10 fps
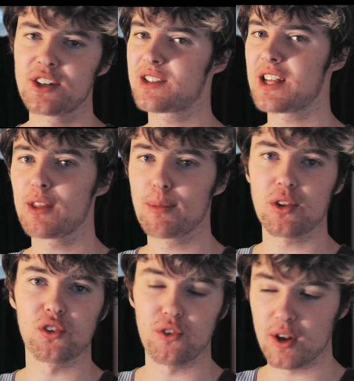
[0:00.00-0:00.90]
just send them
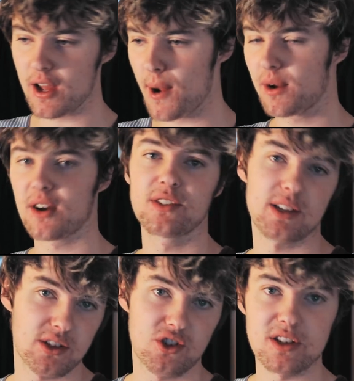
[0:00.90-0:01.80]
this video because
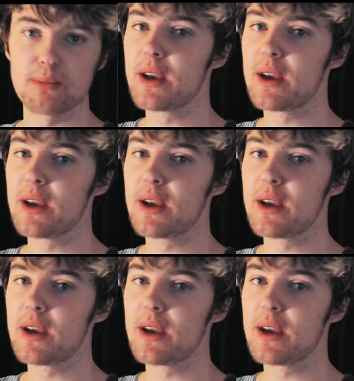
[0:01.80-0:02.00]
it's just